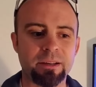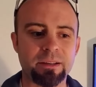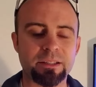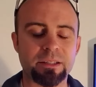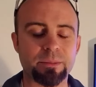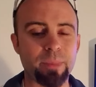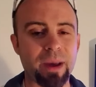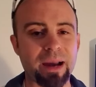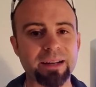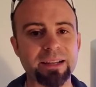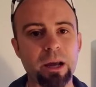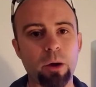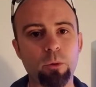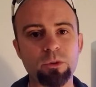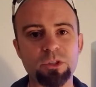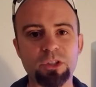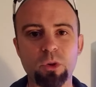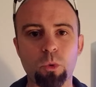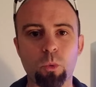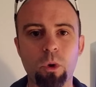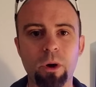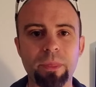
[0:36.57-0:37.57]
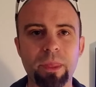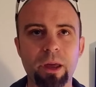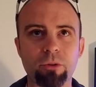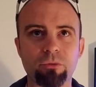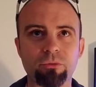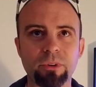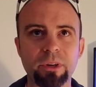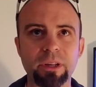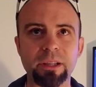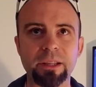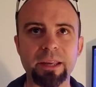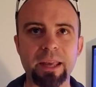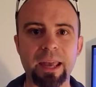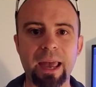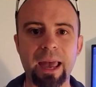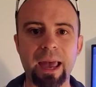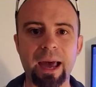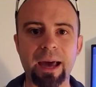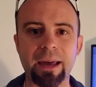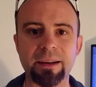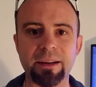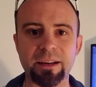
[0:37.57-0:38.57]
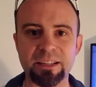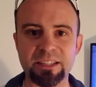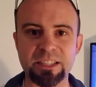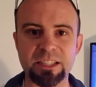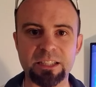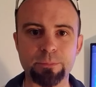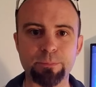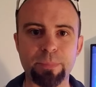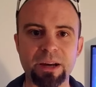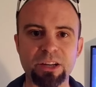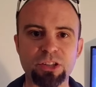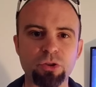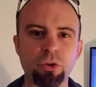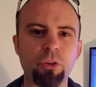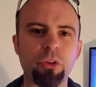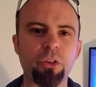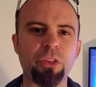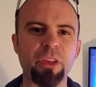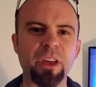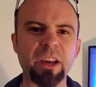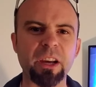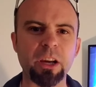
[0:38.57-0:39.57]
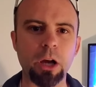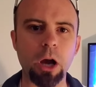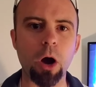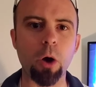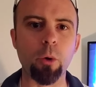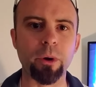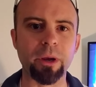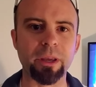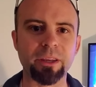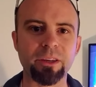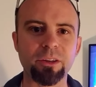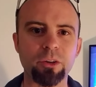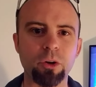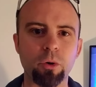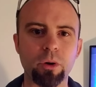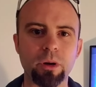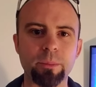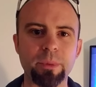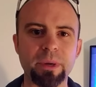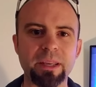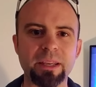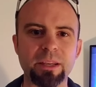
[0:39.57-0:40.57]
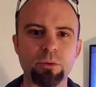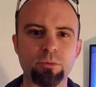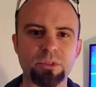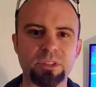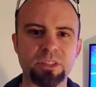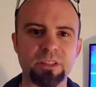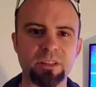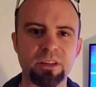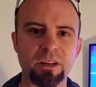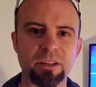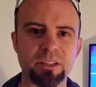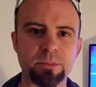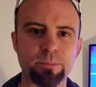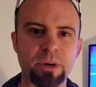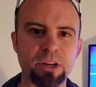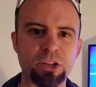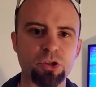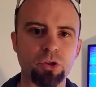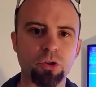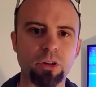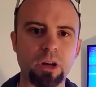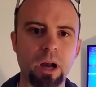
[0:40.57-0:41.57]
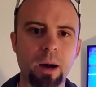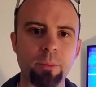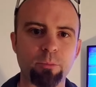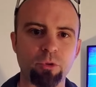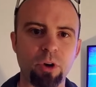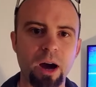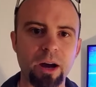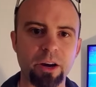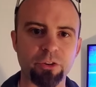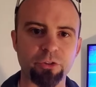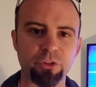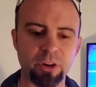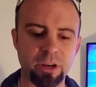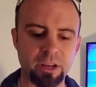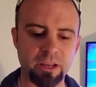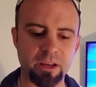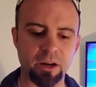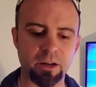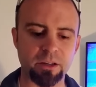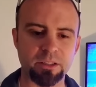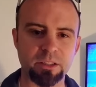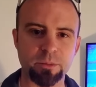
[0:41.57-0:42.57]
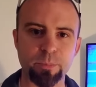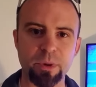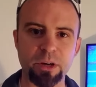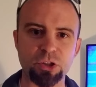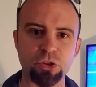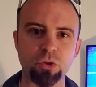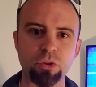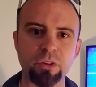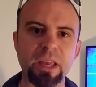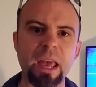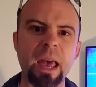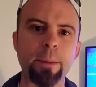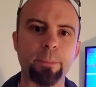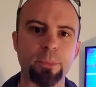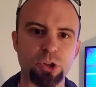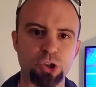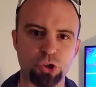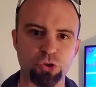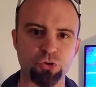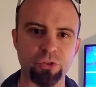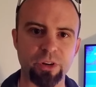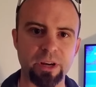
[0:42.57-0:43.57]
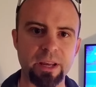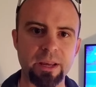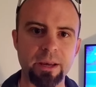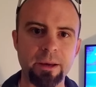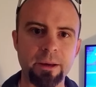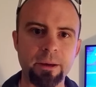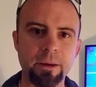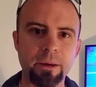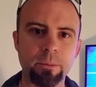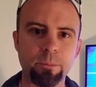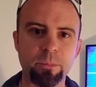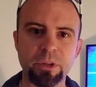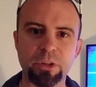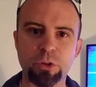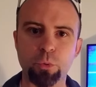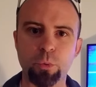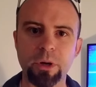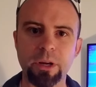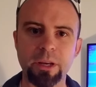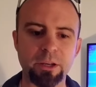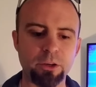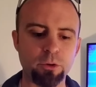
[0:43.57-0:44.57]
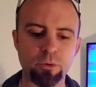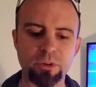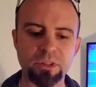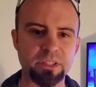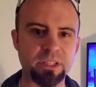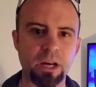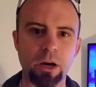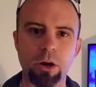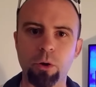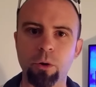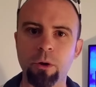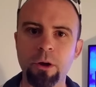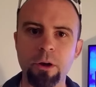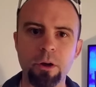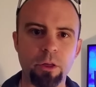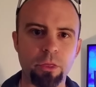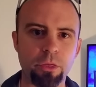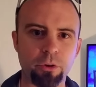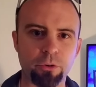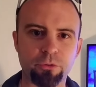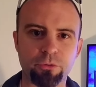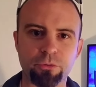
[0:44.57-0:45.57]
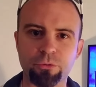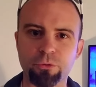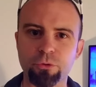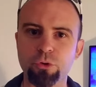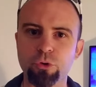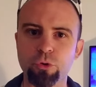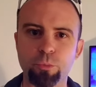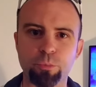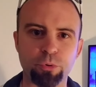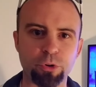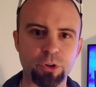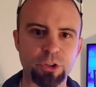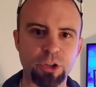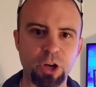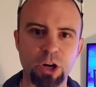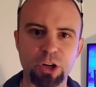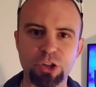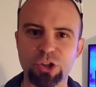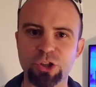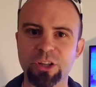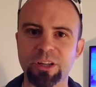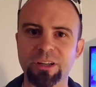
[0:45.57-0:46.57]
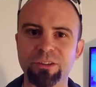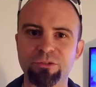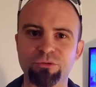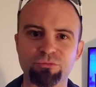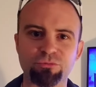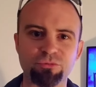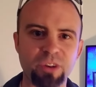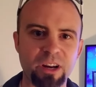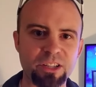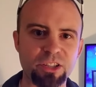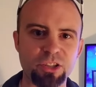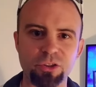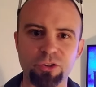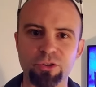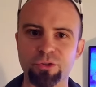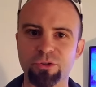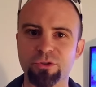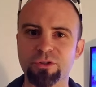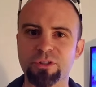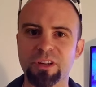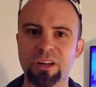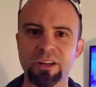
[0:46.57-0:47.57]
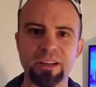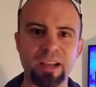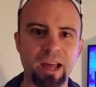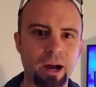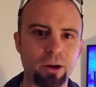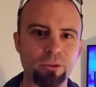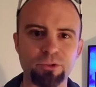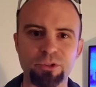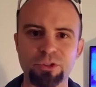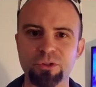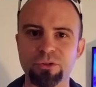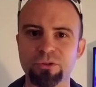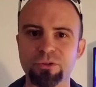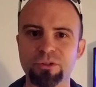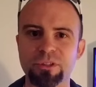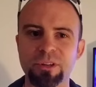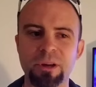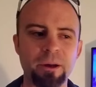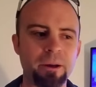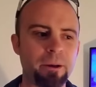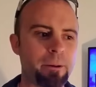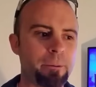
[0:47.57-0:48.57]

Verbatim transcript: SmackDown was the one that really had a special thing going. You know what I mean? There was a special camaraderie, a special chemistry between you could tell the crew, production, wrestlers, announcers,